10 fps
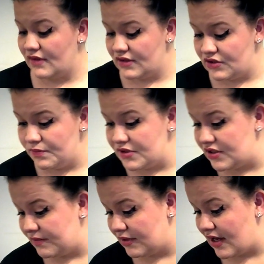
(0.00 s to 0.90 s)
Super
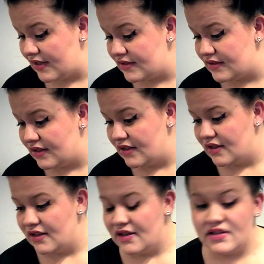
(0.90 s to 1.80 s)
cheap, you guys.
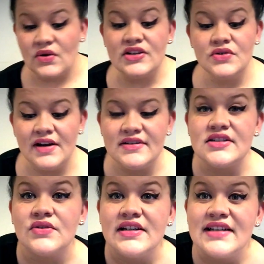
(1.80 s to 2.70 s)
So I do have a
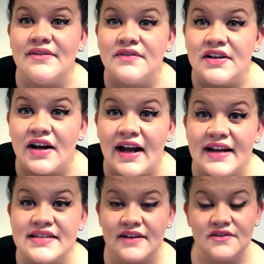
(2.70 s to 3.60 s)
story time for you guys,